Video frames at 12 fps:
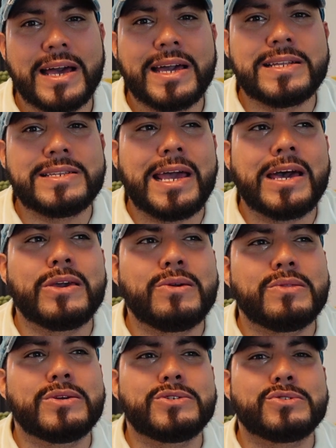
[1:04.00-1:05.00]
I can tell you
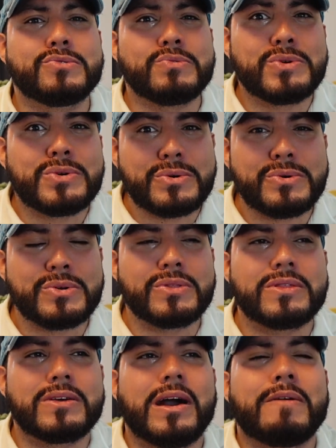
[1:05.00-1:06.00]
the
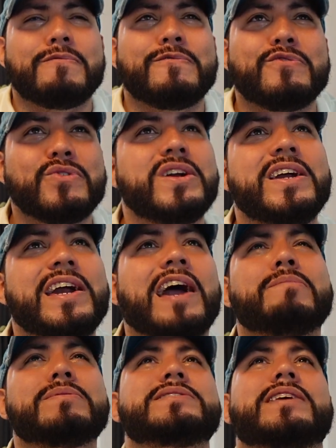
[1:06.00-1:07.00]
truth. I'm free.
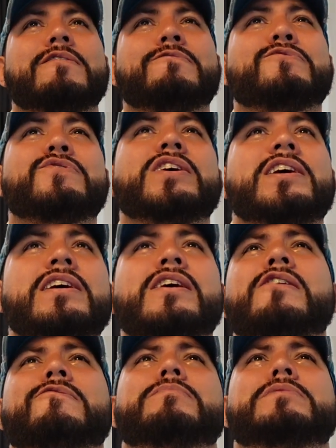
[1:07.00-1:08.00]
I've been set free
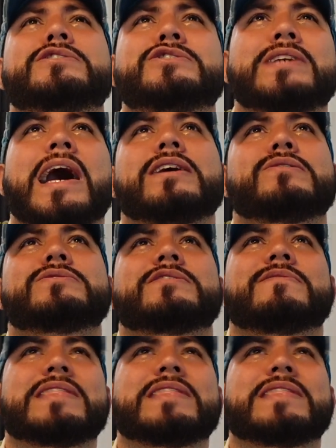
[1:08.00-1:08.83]
from the shackles of